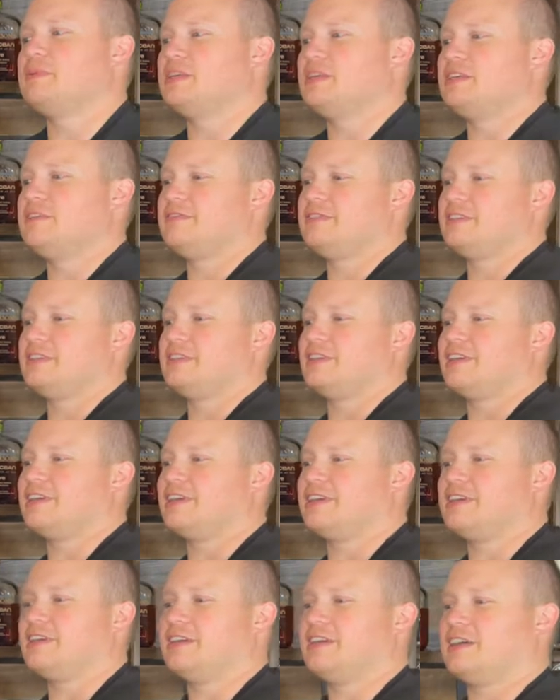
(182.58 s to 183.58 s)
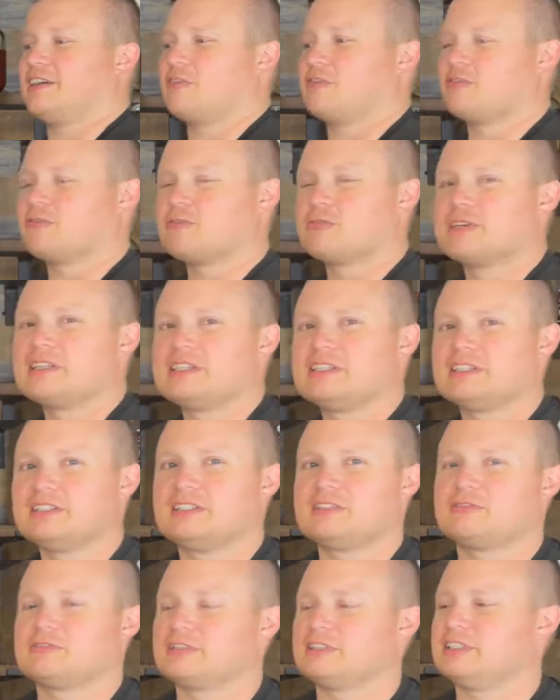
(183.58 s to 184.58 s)
even like a
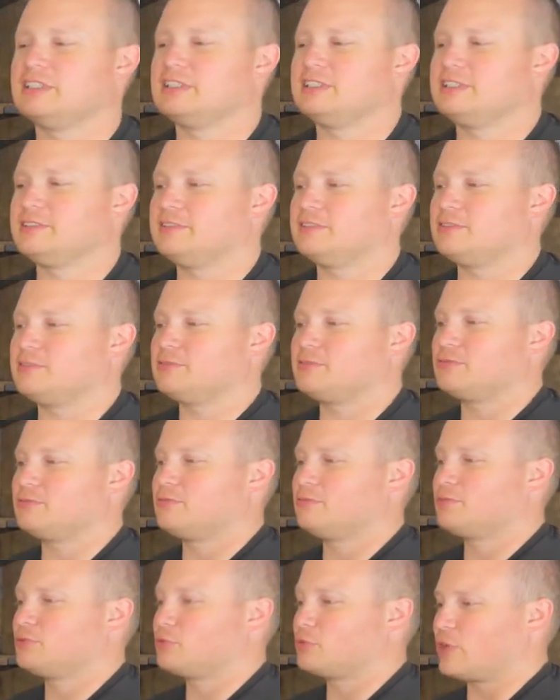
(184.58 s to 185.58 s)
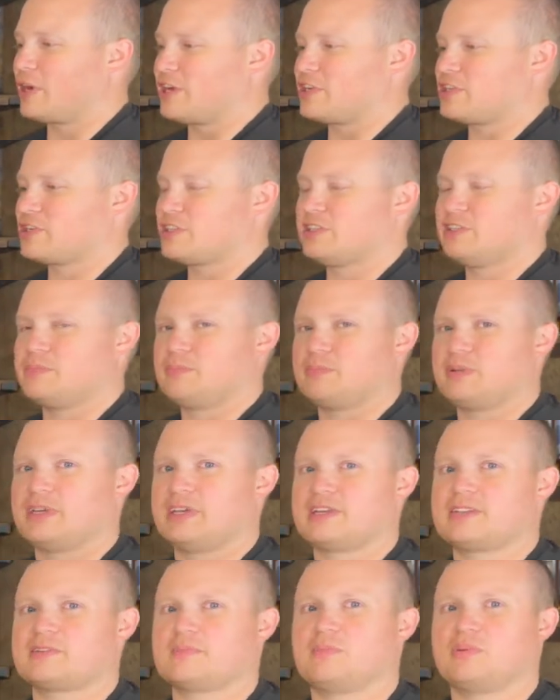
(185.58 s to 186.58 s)
really, really freshly
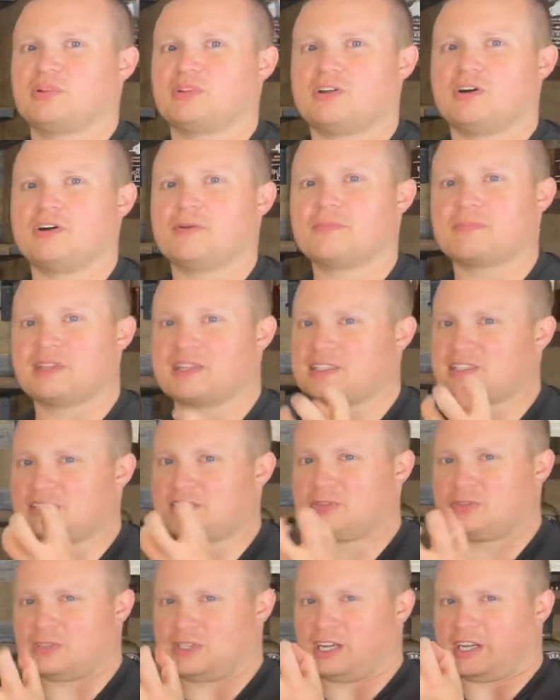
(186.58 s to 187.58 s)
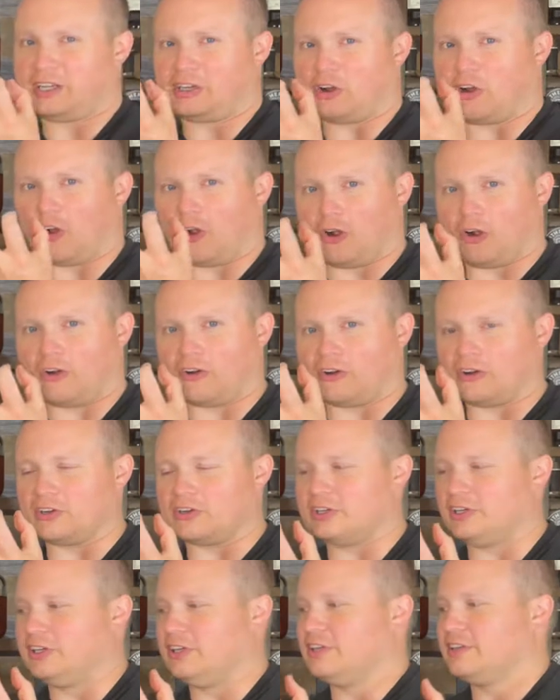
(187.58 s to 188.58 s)
picked plum that's still kind of
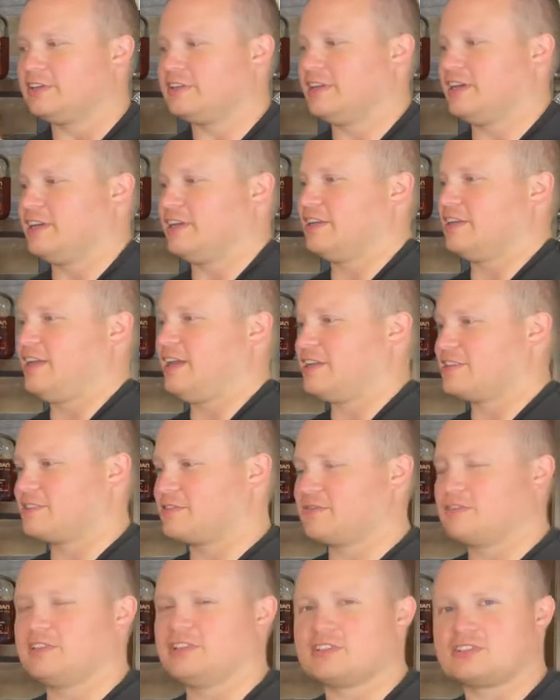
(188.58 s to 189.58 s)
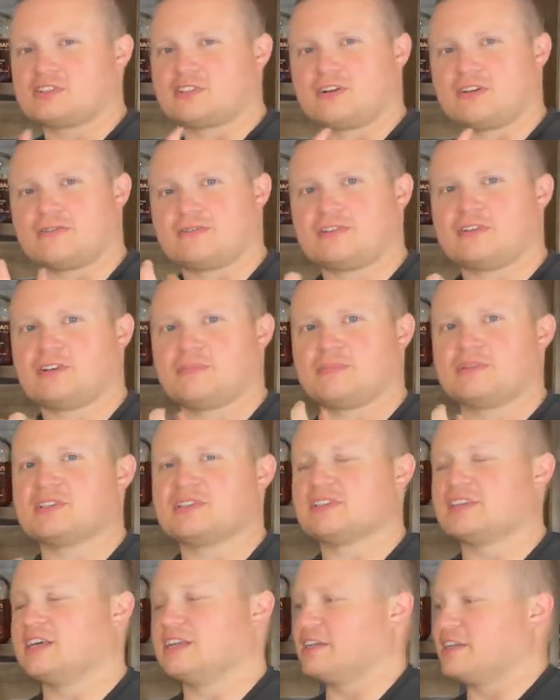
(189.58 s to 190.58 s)
hard that hasn't really softened up
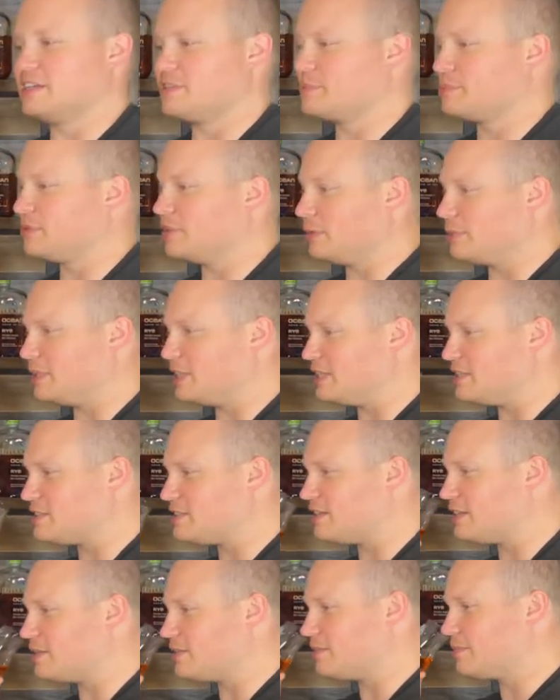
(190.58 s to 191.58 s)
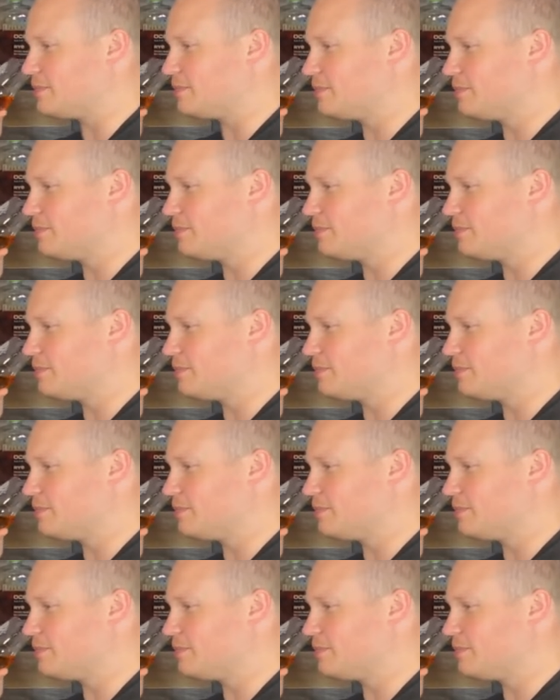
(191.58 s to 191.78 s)
into that nice plumminess yet.